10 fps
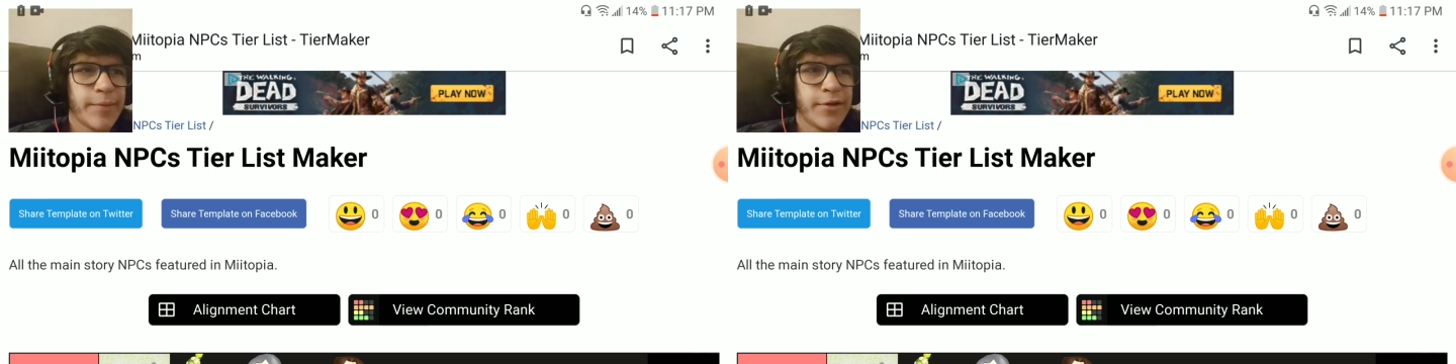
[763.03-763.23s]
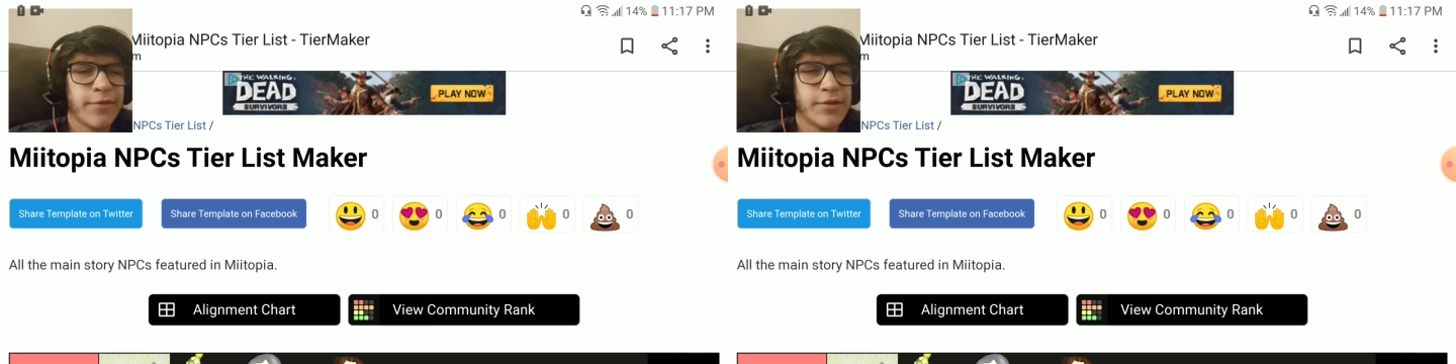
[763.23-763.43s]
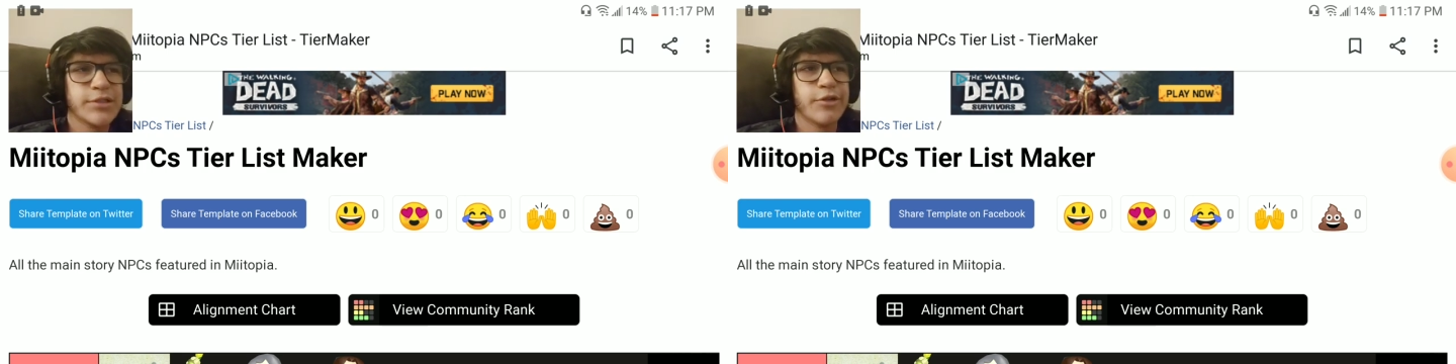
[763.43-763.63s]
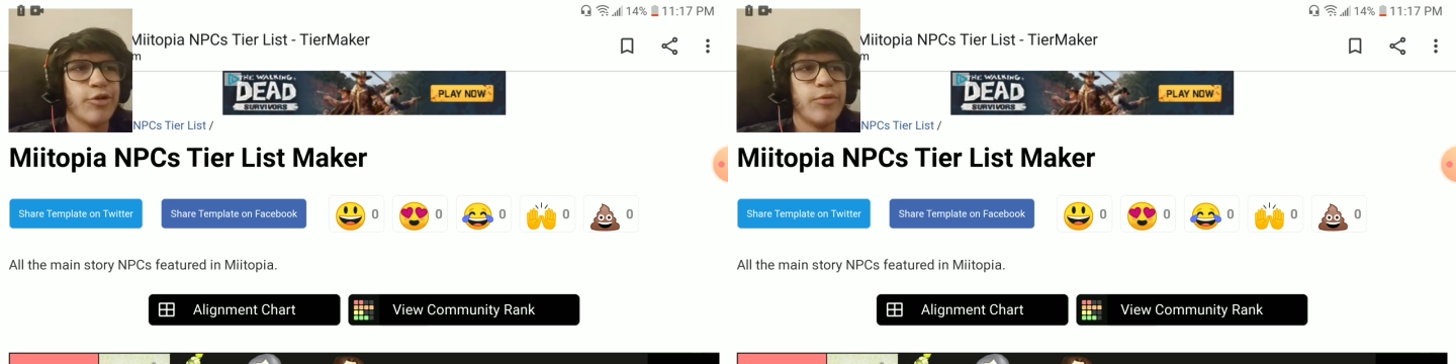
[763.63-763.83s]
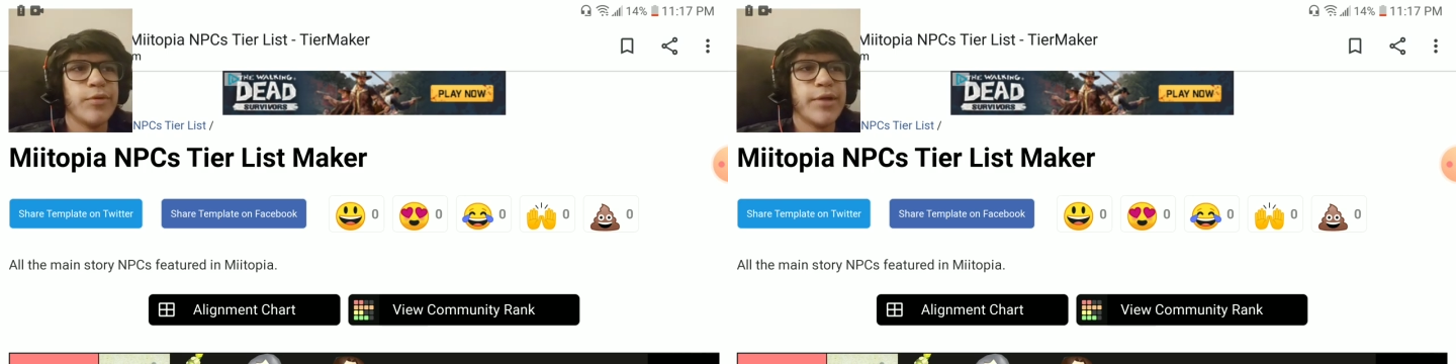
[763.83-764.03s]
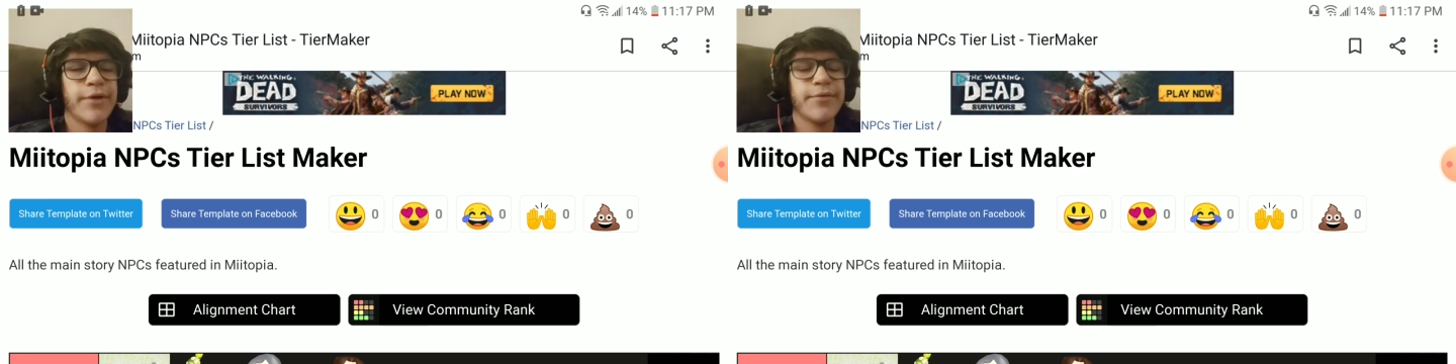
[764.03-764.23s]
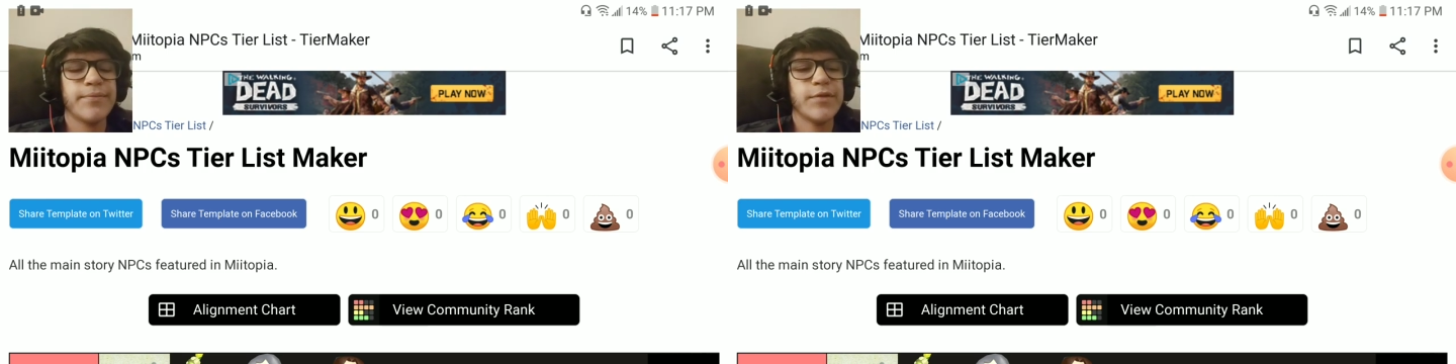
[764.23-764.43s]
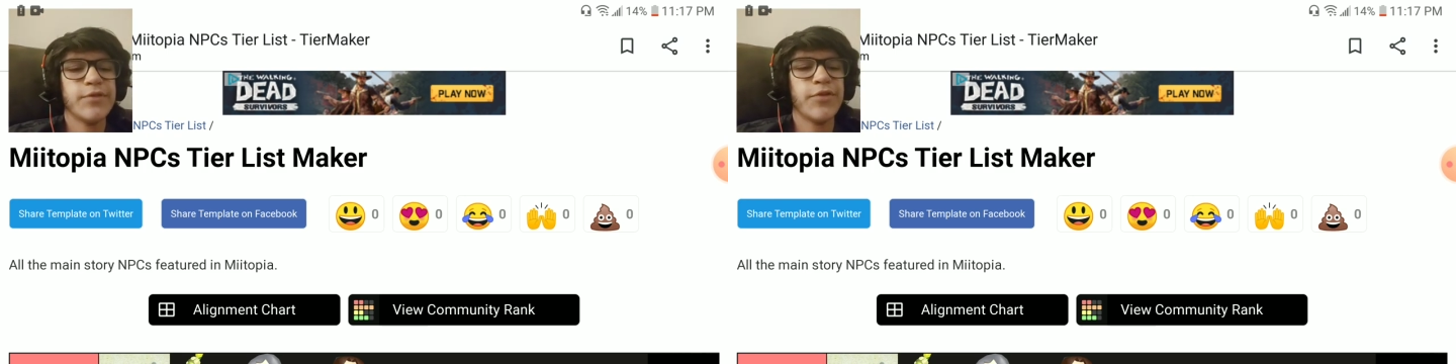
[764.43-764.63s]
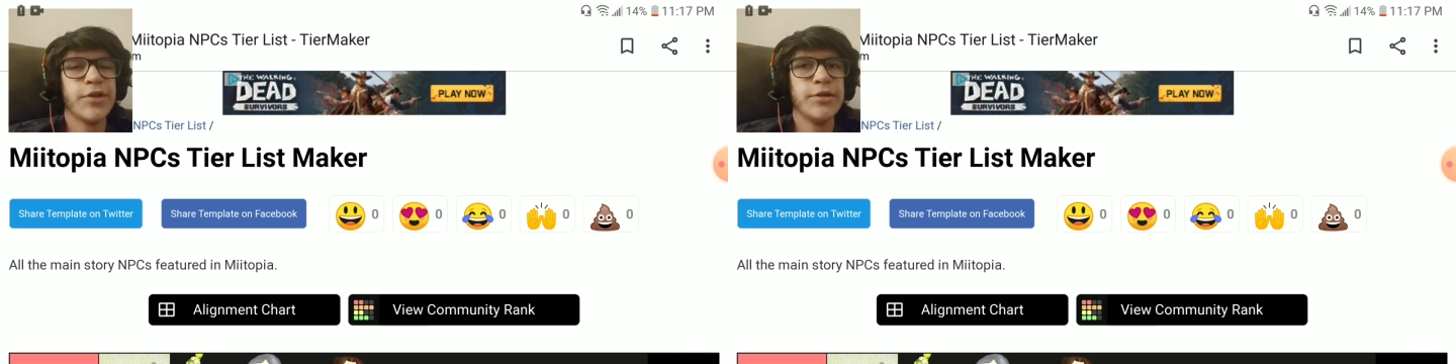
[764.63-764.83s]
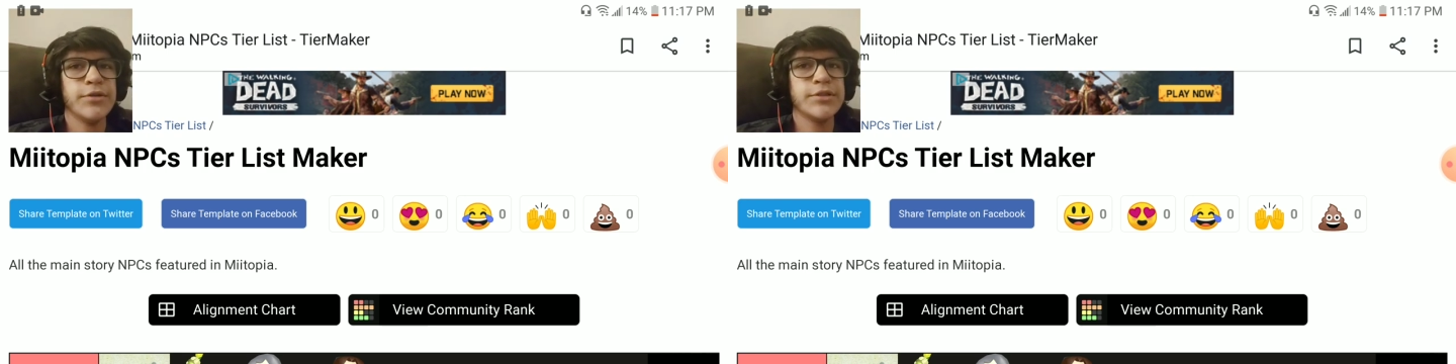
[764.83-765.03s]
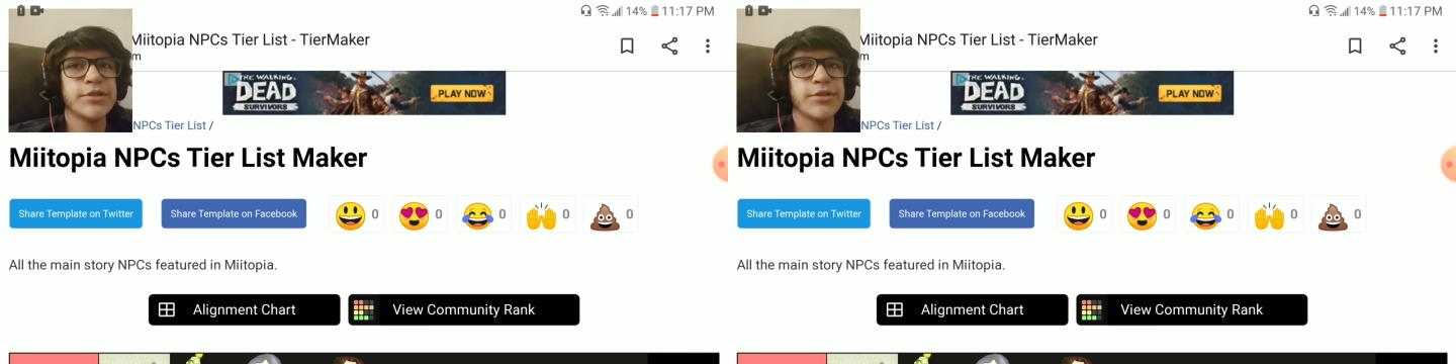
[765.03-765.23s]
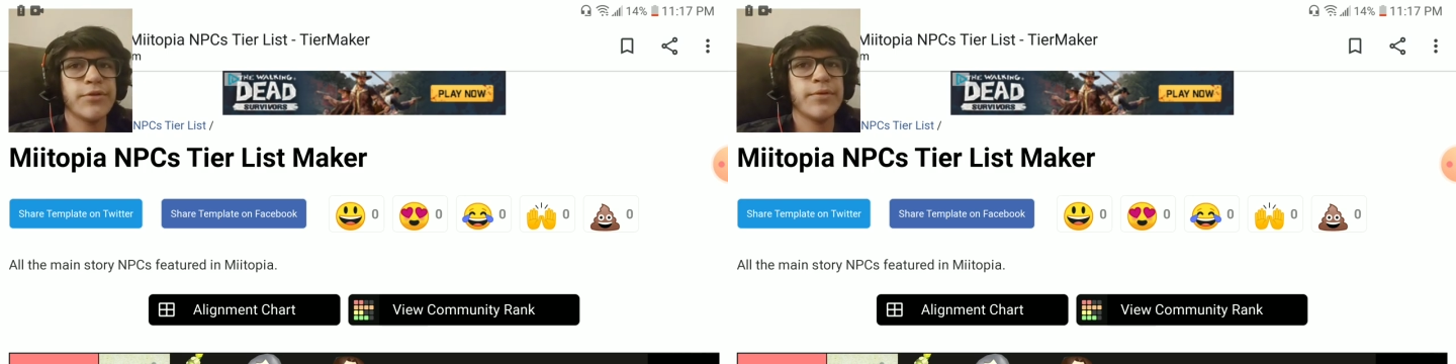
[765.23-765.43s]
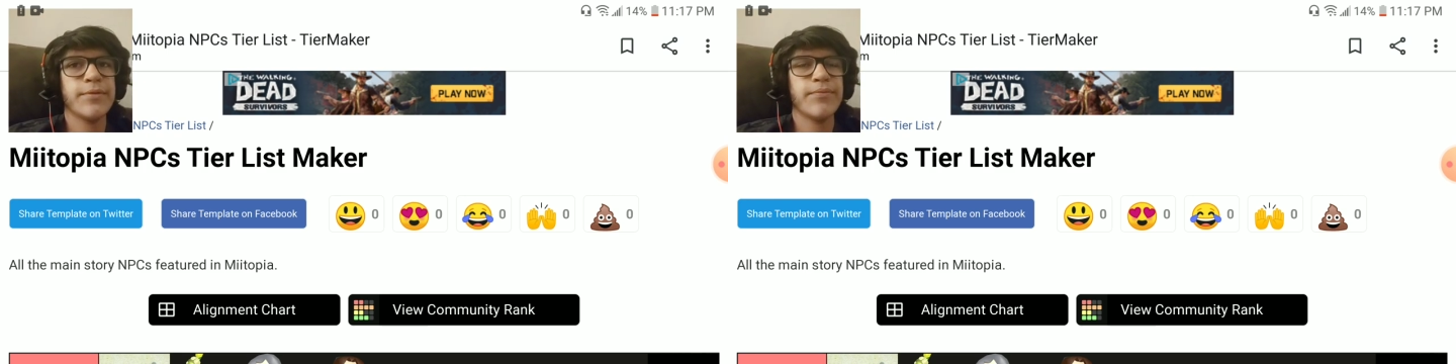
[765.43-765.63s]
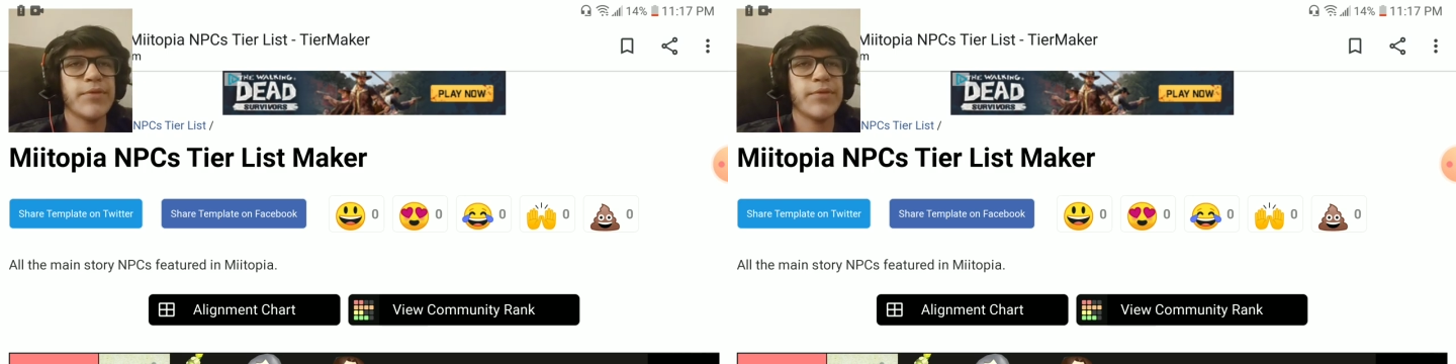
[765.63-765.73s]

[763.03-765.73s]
bit of a slow down in videos soon